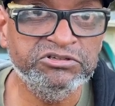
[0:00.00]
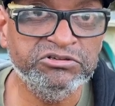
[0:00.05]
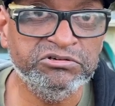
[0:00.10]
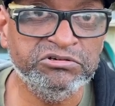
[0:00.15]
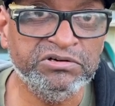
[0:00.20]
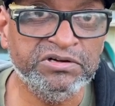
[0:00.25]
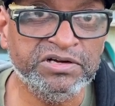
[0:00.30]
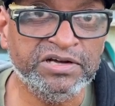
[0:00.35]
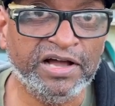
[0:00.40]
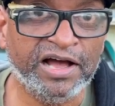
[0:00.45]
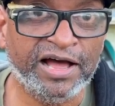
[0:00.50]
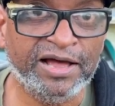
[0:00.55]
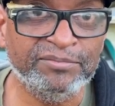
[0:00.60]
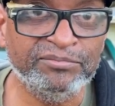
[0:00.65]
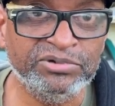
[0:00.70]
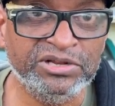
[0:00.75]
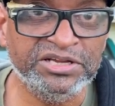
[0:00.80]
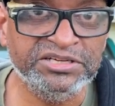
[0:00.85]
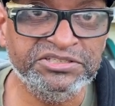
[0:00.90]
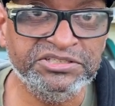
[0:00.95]
You too.
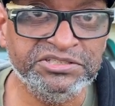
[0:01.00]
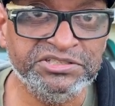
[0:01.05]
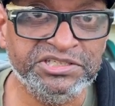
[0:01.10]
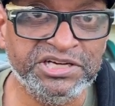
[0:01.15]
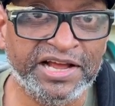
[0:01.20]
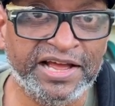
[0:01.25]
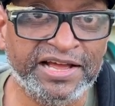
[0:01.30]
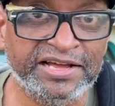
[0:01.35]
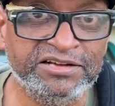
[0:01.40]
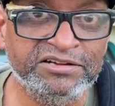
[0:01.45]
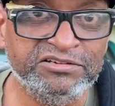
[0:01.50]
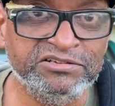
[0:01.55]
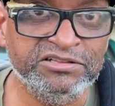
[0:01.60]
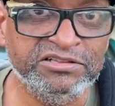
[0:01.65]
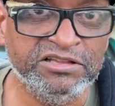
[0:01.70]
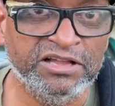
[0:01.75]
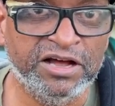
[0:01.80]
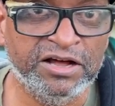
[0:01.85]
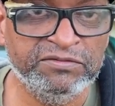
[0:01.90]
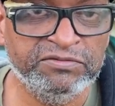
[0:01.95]
God bless you, Jack.
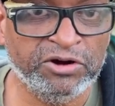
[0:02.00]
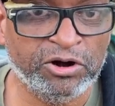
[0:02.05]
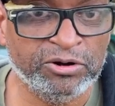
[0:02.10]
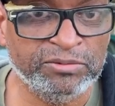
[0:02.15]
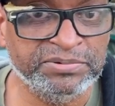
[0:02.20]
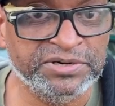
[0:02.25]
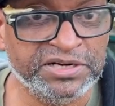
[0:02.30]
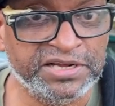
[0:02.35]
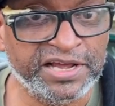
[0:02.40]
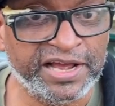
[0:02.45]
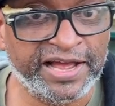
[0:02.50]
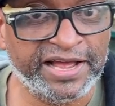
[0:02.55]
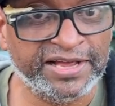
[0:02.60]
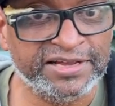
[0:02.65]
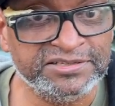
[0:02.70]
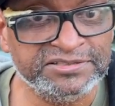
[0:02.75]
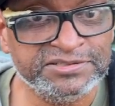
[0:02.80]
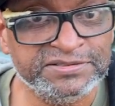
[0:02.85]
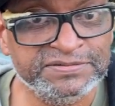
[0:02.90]
Love UrbanCast.